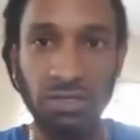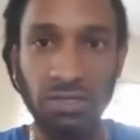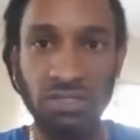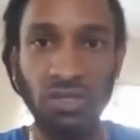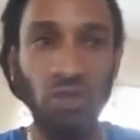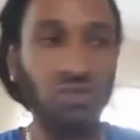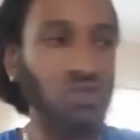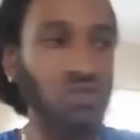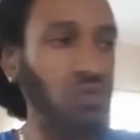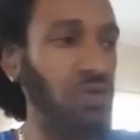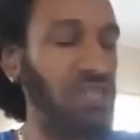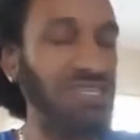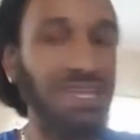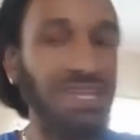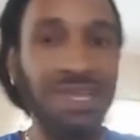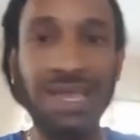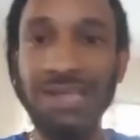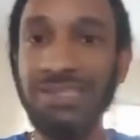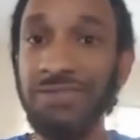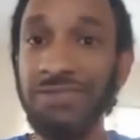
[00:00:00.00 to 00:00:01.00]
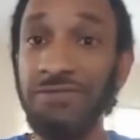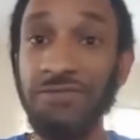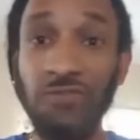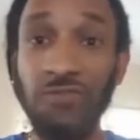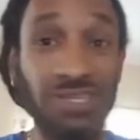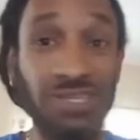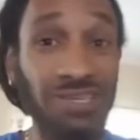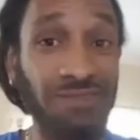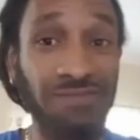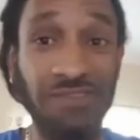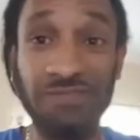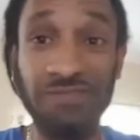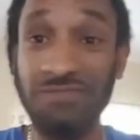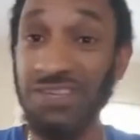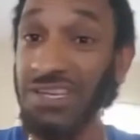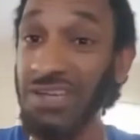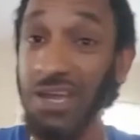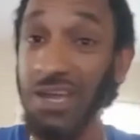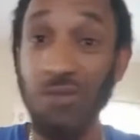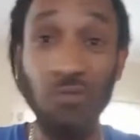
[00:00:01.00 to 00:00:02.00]
So as soon as they get to 14,
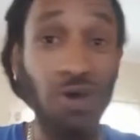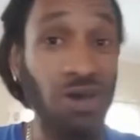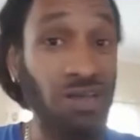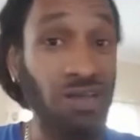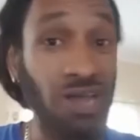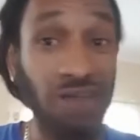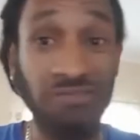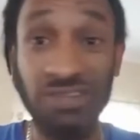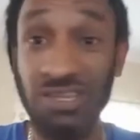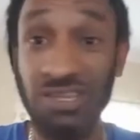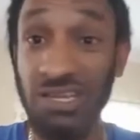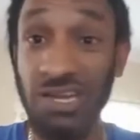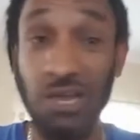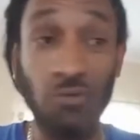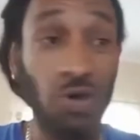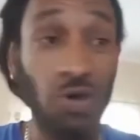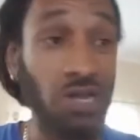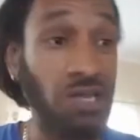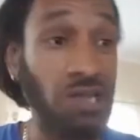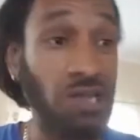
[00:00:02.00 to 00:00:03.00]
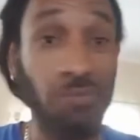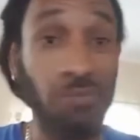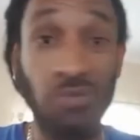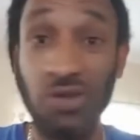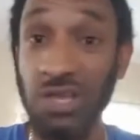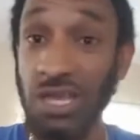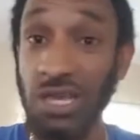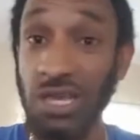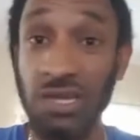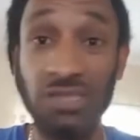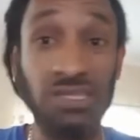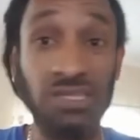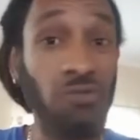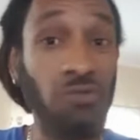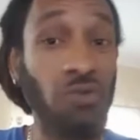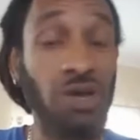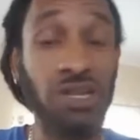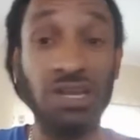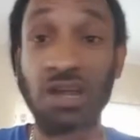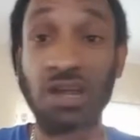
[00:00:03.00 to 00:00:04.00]
15, they want everything. They want Lamborghinis. They
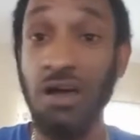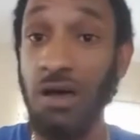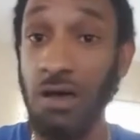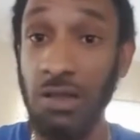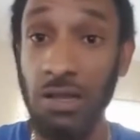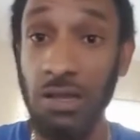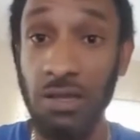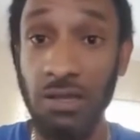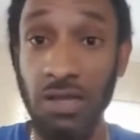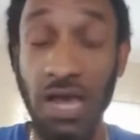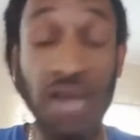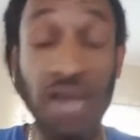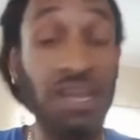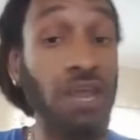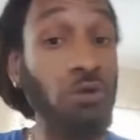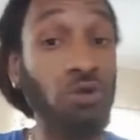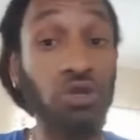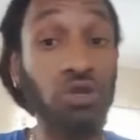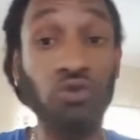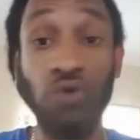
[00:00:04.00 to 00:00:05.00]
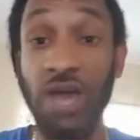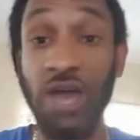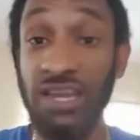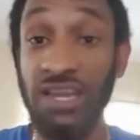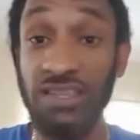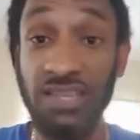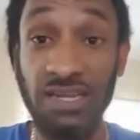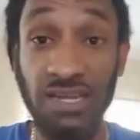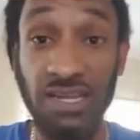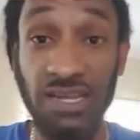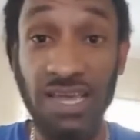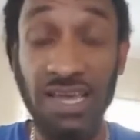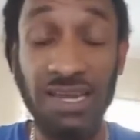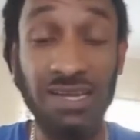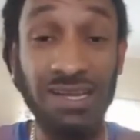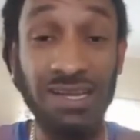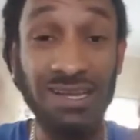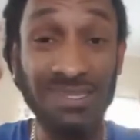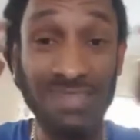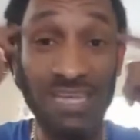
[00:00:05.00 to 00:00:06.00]
want it all. And they would do anything to get
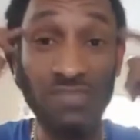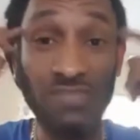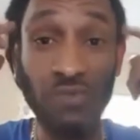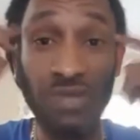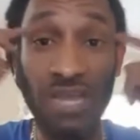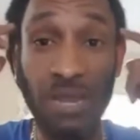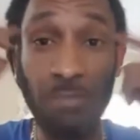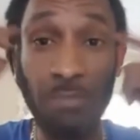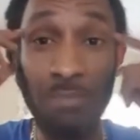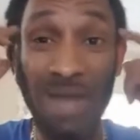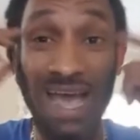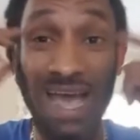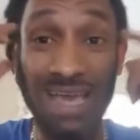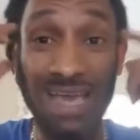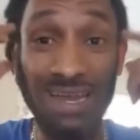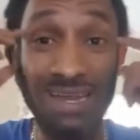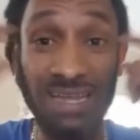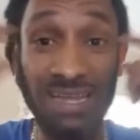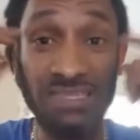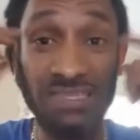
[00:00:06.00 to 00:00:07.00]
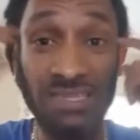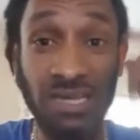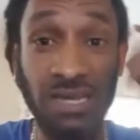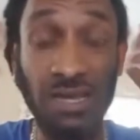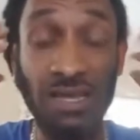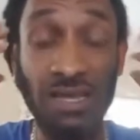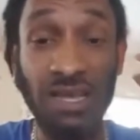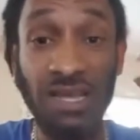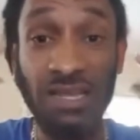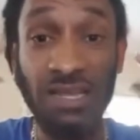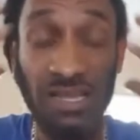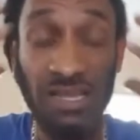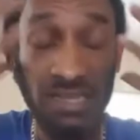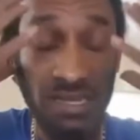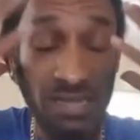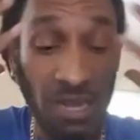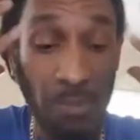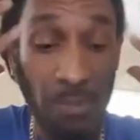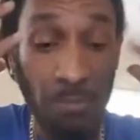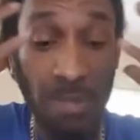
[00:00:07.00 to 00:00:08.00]
it because that's what their mind is.
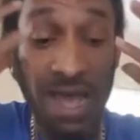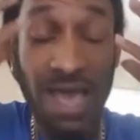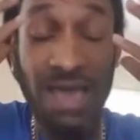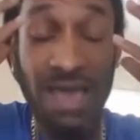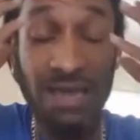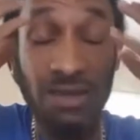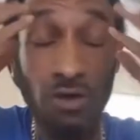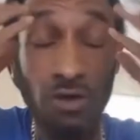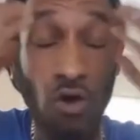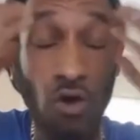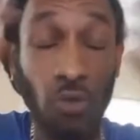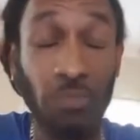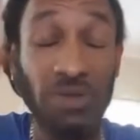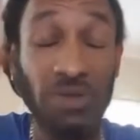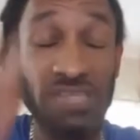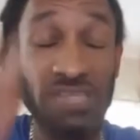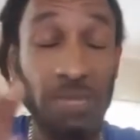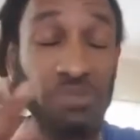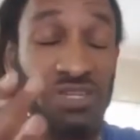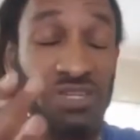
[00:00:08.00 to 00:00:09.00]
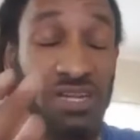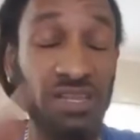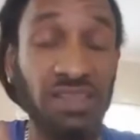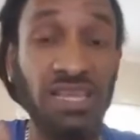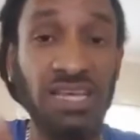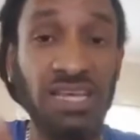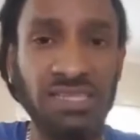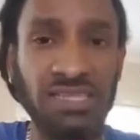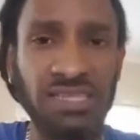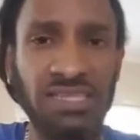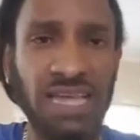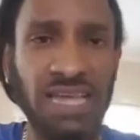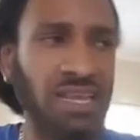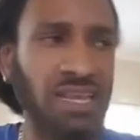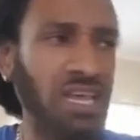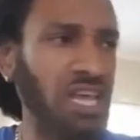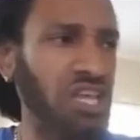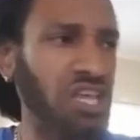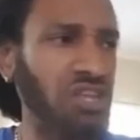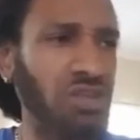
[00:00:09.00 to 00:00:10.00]
Their mind, the whole perception of things is that
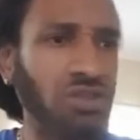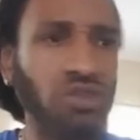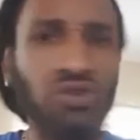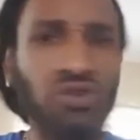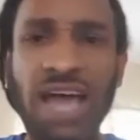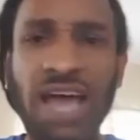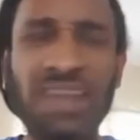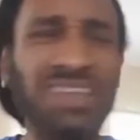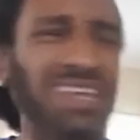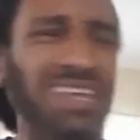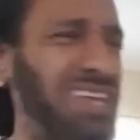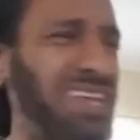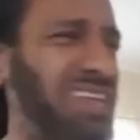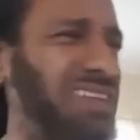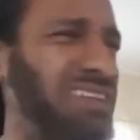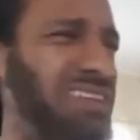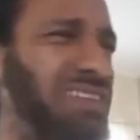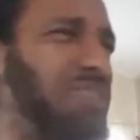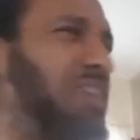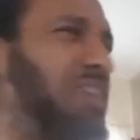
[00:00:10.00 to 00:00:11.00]
you got to get it.